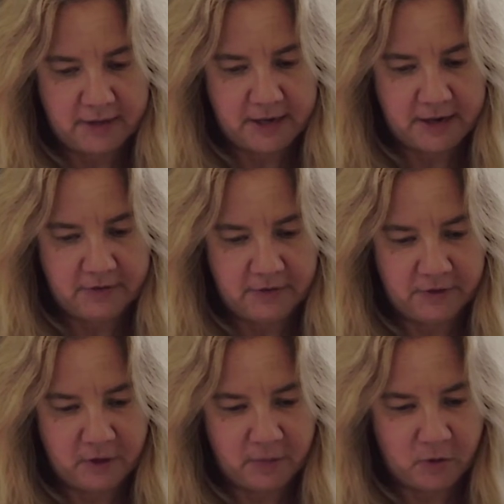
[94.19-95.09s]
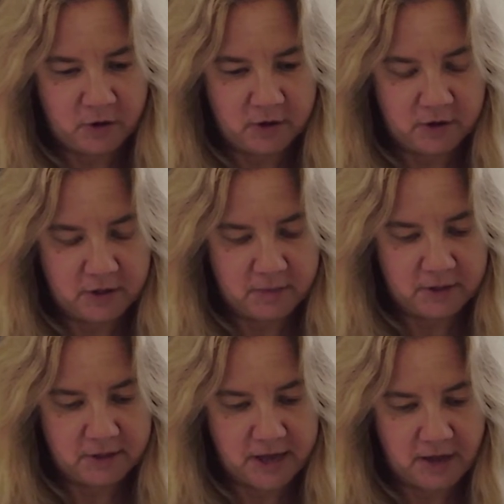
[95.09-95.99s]
even for the partners
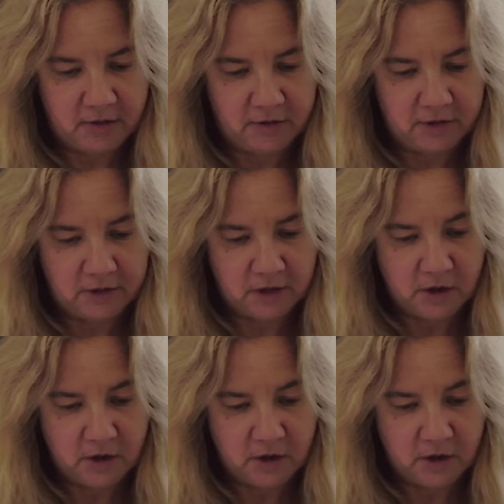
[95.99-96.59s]
themselves.